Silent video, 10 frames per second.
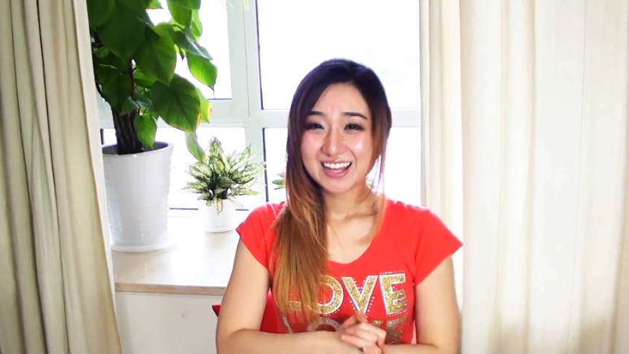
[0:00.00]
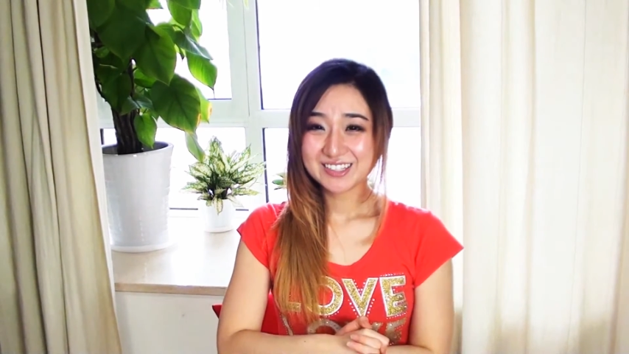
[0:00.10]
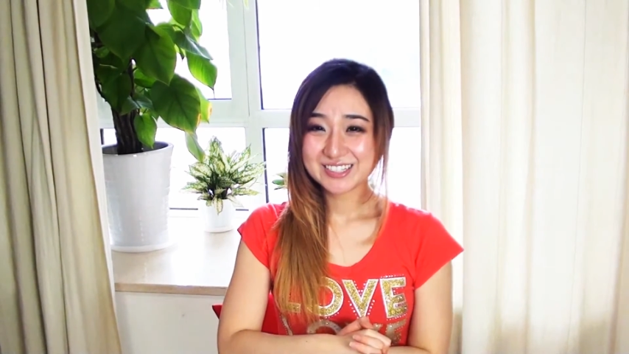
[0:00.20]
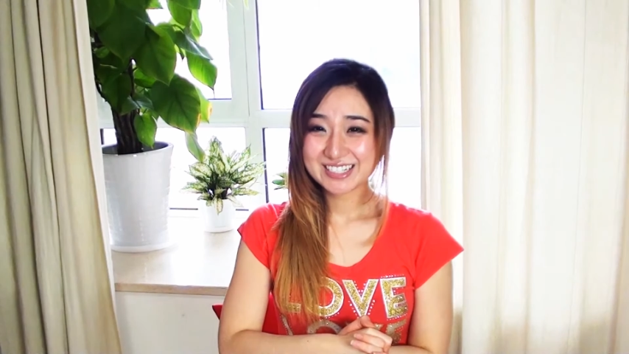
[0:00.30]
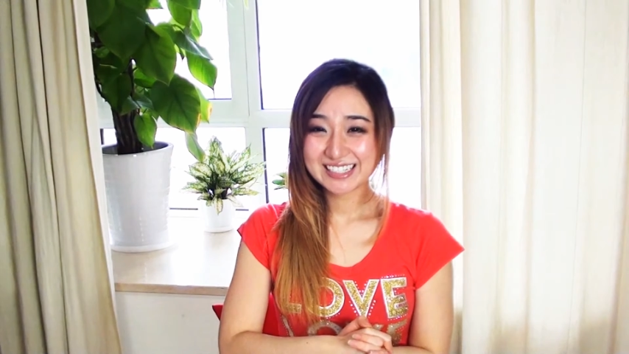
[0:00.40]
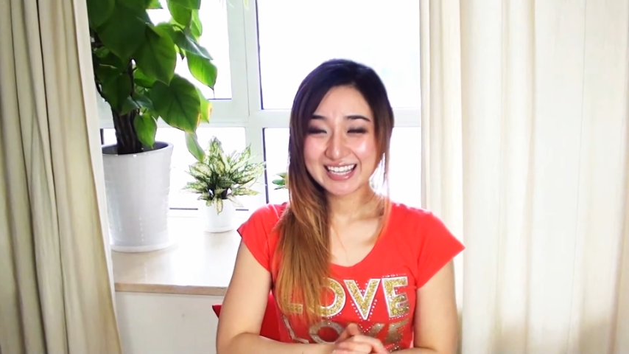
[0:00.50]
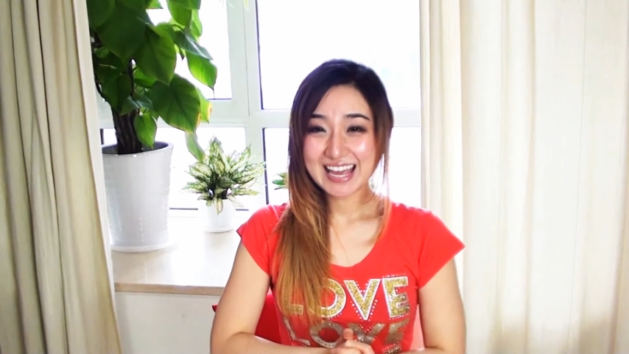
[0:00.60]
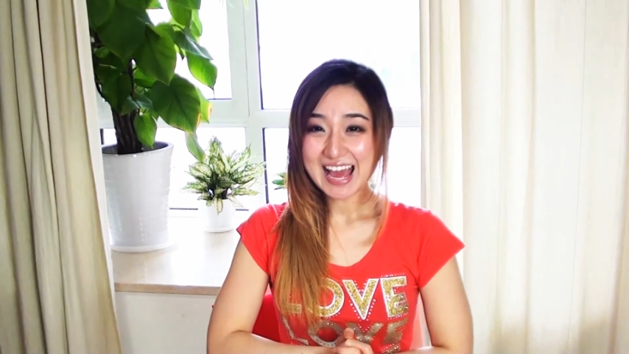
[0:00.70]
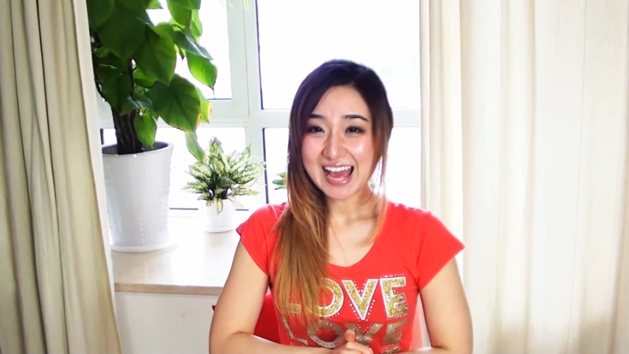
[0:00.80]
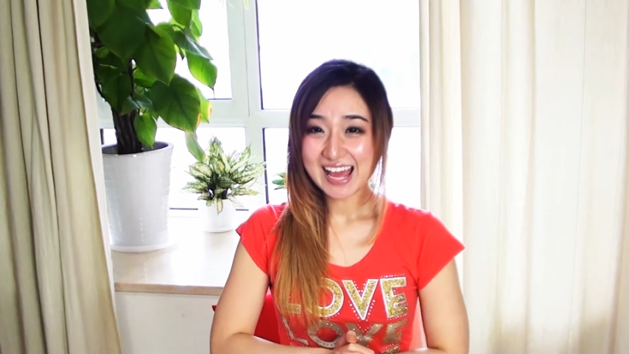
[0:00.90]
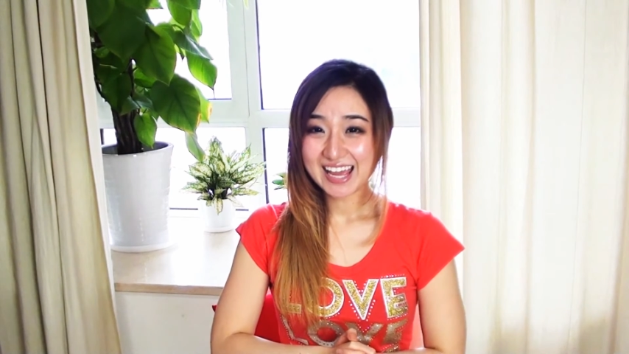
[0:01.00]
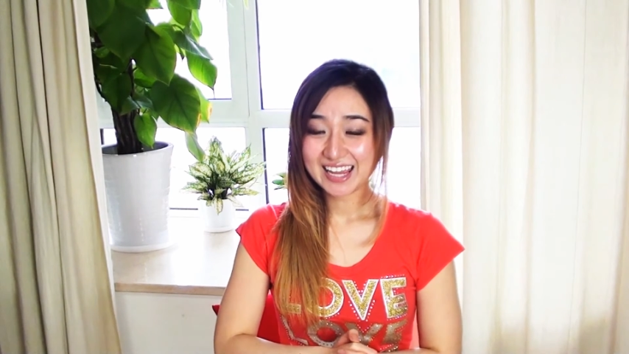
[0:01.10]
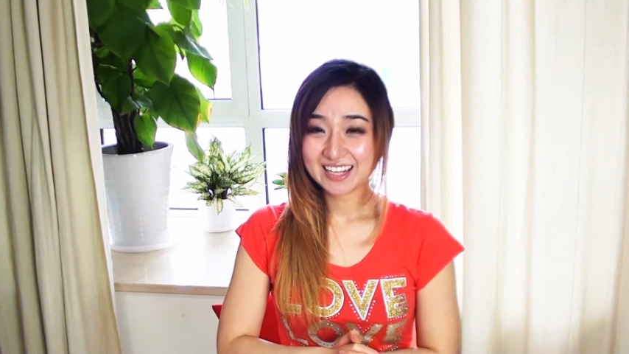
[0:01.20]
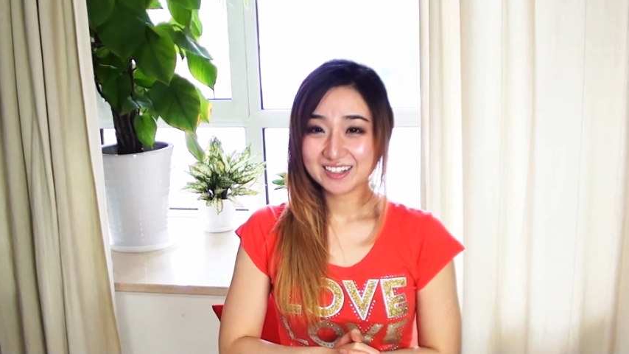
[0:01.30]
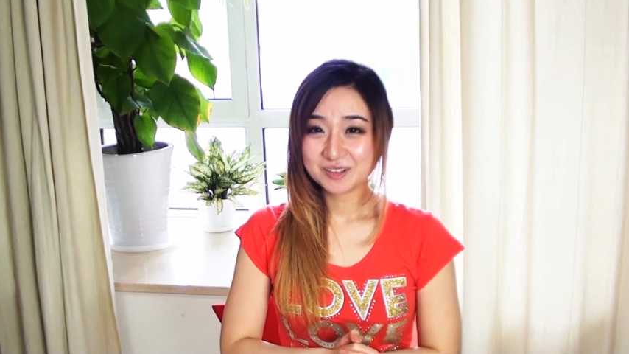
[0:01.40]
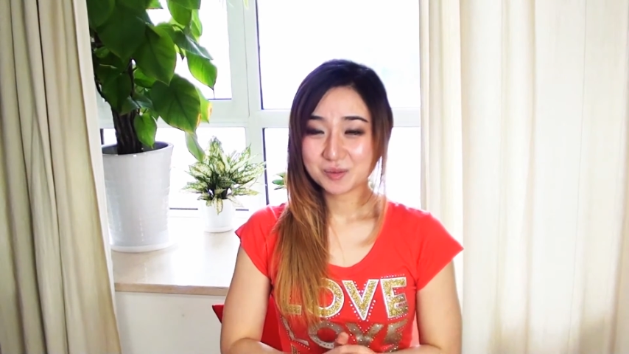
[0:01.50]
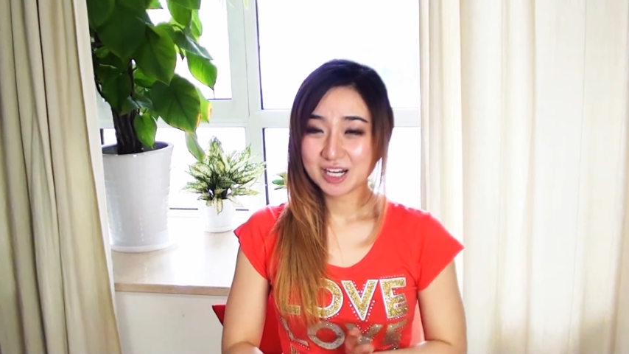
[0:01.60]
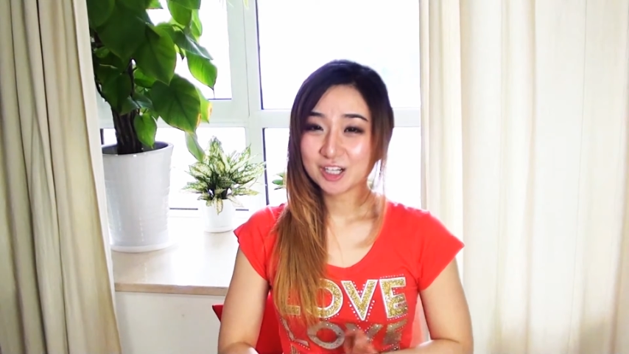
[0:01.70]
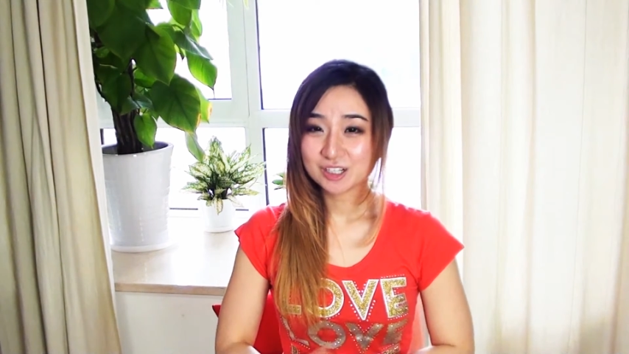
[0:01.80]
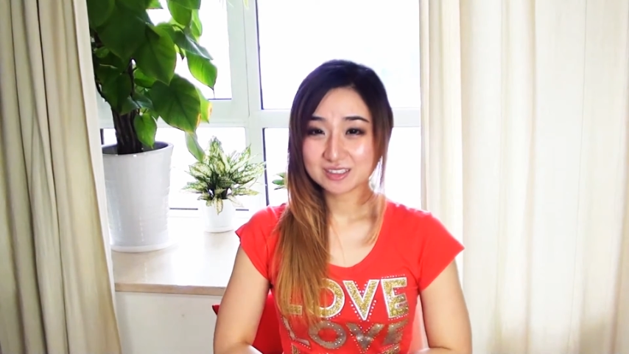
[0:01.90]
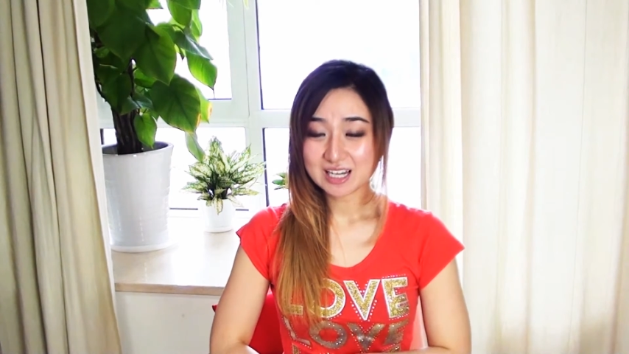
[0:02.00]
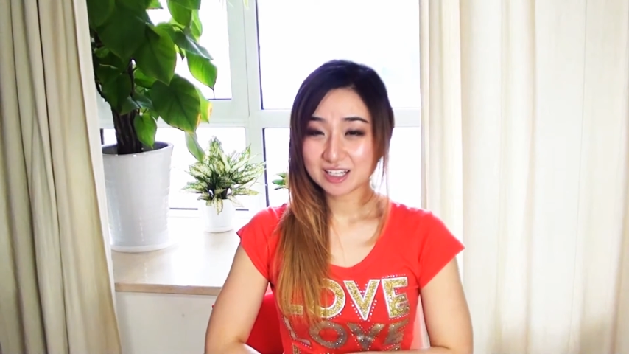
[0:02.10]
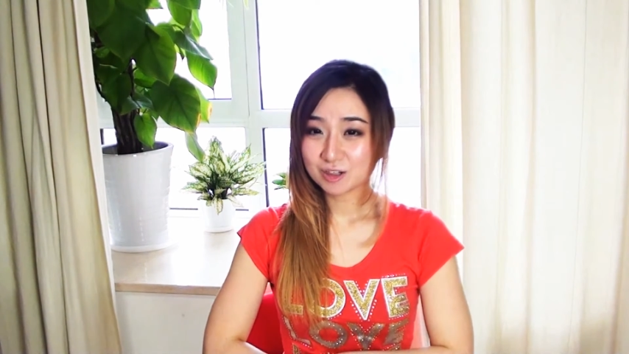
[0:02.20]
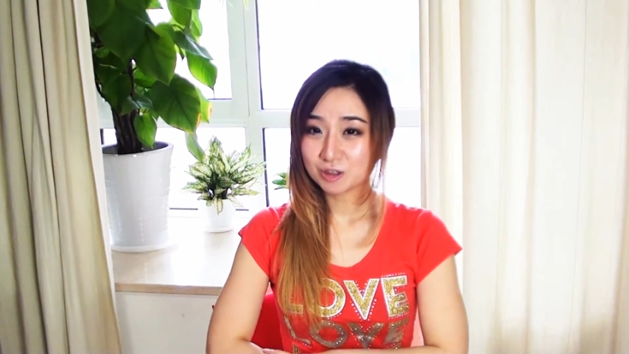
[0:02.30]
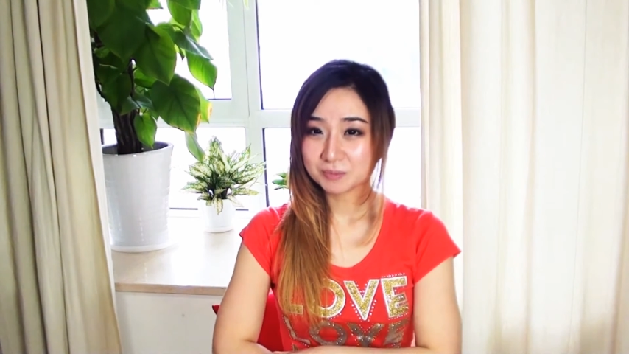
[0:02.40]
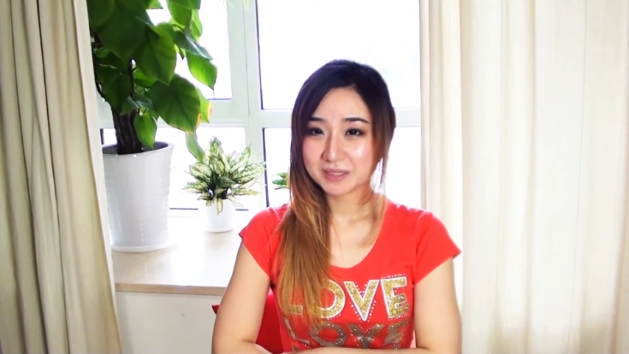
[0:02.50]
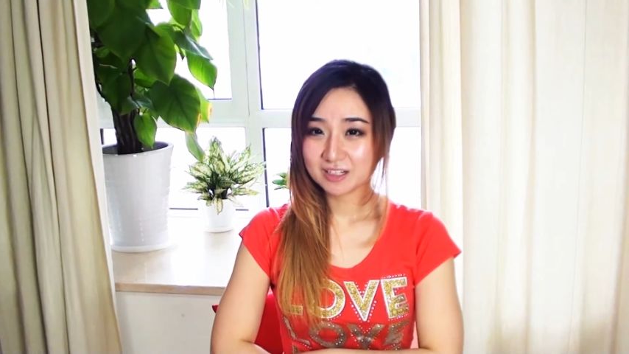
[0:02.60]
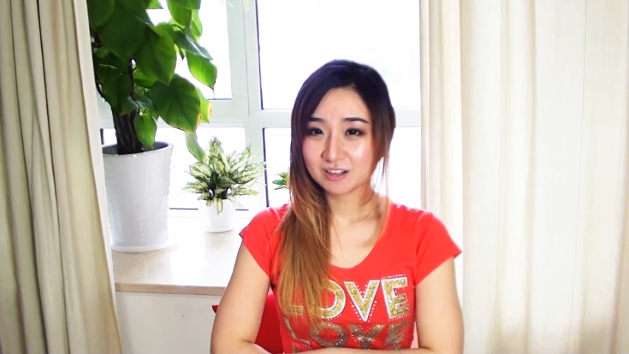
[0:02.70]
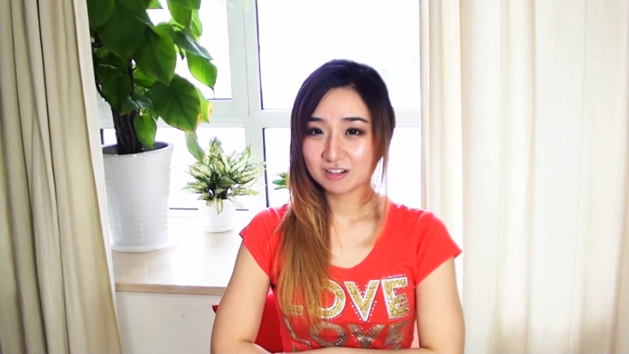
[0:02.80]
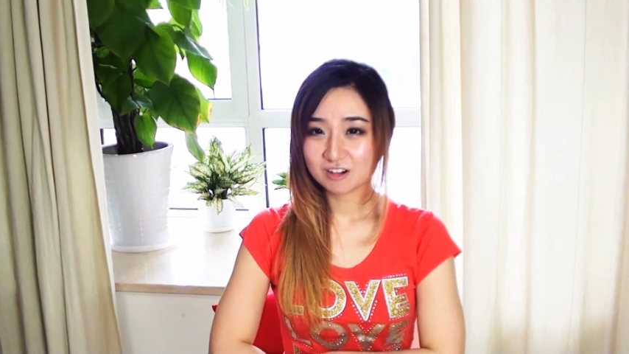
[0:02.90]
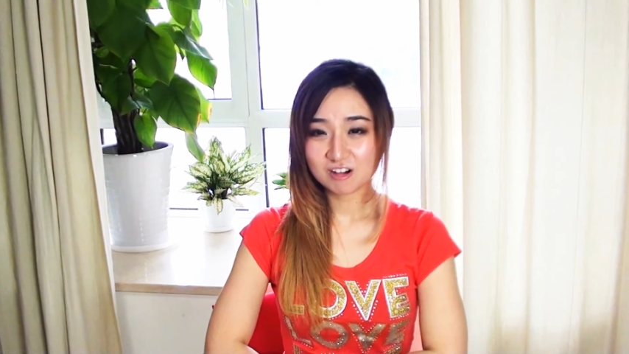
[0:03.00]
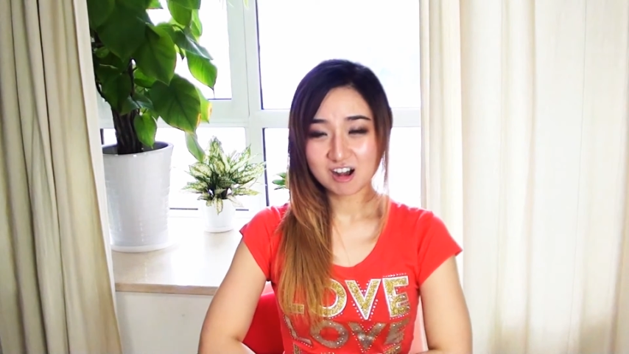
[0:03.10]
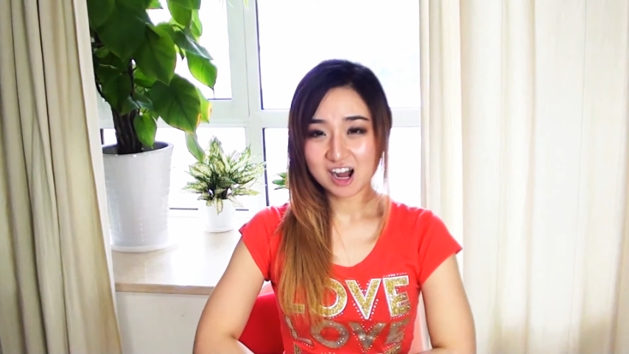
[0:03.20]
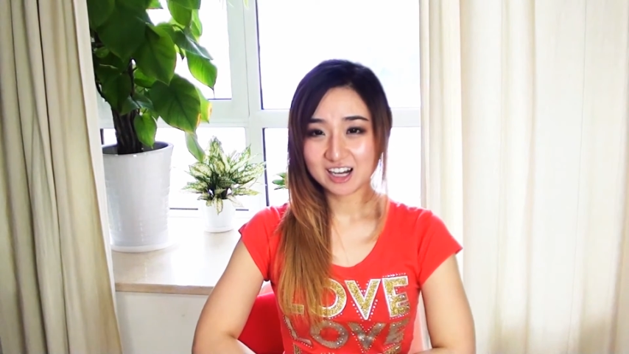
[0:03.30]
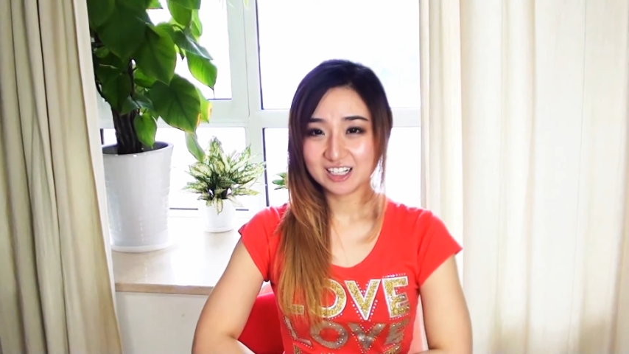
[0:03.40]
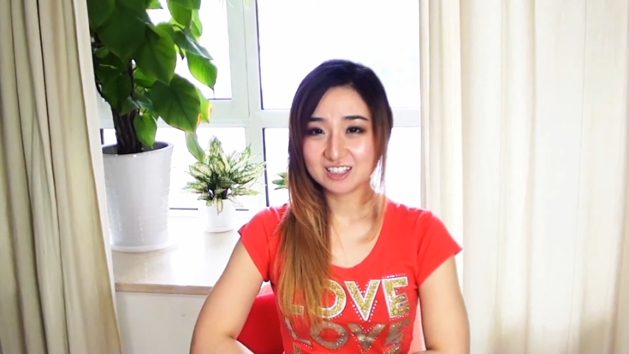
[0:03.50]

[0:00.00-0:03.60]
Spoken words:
Usually, when I cook Takikomi Gohan,